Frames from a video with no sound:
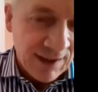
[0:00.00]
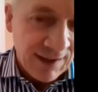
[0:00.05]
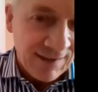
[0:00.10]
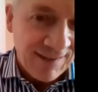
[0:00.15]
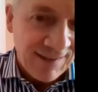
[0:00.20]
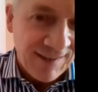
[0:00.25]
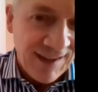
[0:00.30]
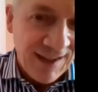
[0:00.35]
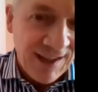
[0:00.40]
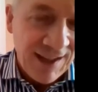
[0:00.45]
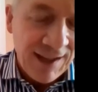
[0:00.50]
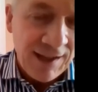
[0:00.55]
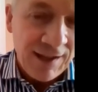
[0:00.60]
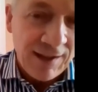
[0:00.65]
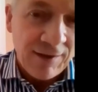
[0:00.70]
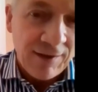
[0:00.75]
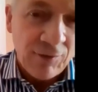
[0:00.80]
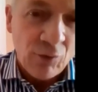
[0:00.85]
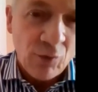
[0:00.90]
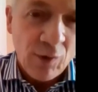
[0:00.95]

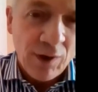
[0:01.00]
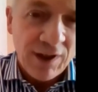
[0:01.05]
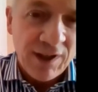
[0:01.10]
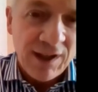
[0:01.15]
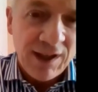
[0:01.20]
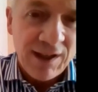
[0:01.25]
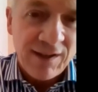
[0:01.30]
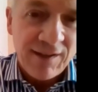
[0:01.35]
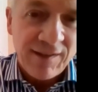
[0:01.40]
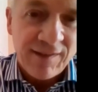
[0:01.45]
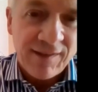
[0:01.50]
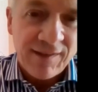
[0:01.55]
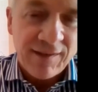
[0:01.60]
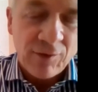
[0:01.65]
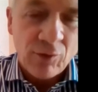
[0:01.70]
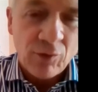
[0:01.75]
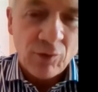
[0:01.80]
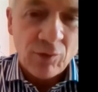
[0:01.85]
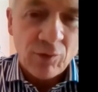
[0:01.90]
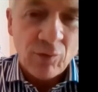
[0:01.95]
see
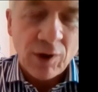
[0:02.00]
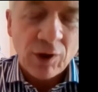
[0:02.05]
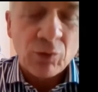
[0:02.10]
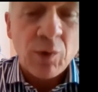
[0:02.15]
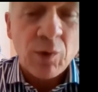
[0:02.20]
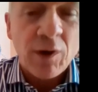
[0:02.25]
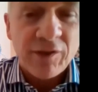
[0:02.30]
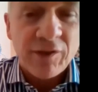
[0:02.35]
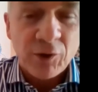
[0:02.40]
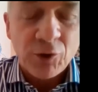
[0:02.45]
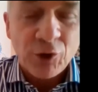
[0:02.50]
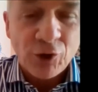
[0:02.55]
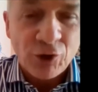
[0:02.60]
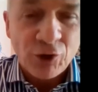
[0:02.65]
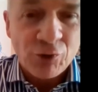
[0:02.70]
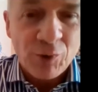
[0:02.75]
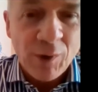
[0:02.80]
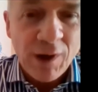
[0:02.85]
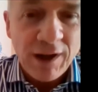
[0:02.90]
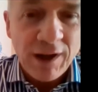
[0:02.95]
what was, you know, the
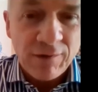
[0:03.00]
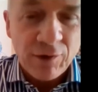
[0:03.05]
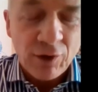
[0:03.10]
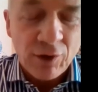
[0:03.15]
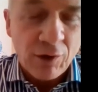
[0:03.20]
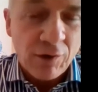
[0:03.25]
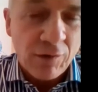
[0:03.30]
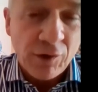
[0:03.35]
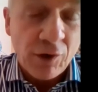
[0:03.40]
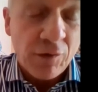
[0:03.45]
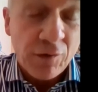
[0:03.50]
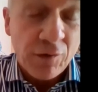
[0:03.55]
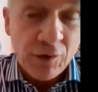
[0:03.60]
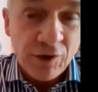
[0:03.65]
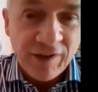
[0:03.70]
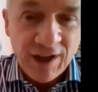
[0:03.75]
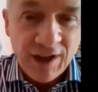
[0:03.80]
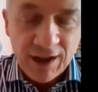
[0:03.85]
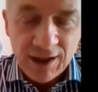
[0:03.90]
driver of your first